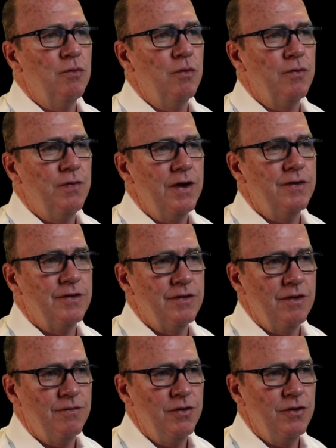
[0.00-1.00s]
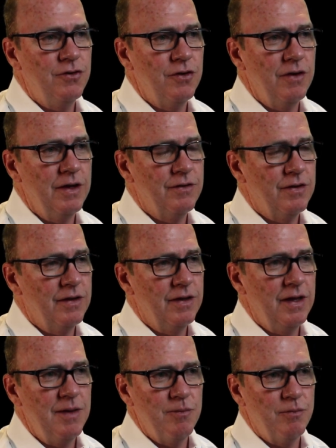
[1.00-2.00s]
will face us in the future is
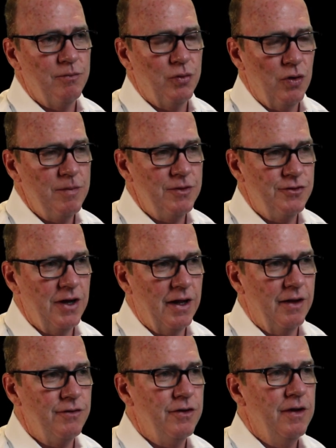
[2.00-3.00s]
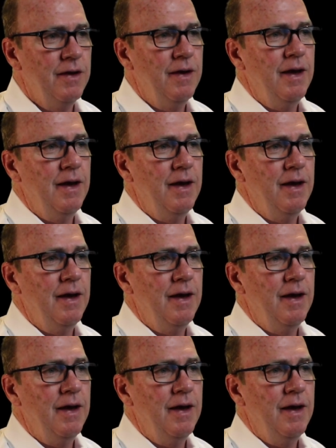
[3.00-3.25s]
the employment challenge.